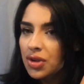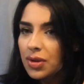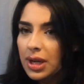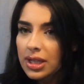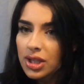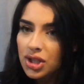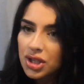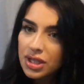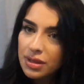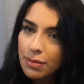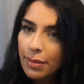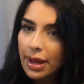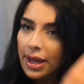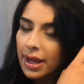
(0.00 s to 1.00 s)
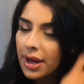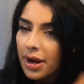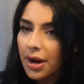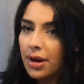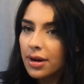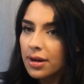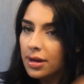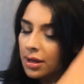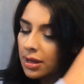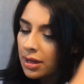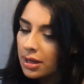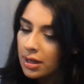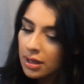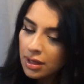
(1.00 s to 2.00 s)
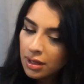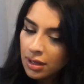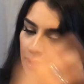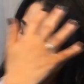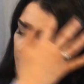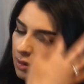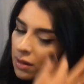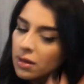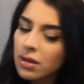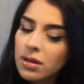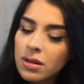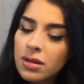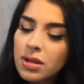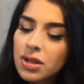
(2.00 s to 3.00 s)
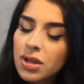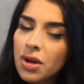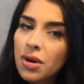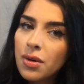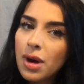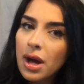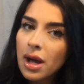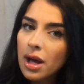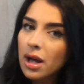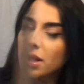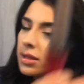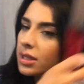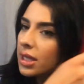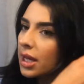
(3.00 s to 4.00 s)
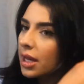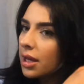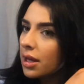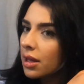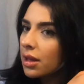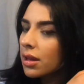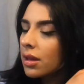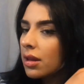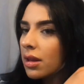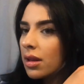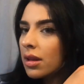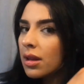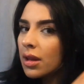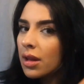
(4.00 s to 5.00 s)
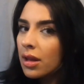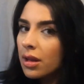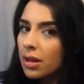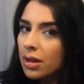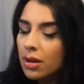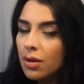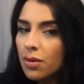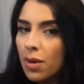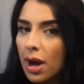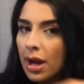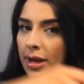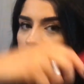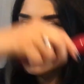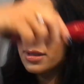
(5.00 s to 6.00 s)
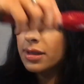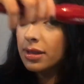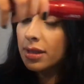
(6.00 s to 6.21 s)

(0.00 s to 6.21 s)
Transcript: to it, it's just my hair. So I'll take the wand,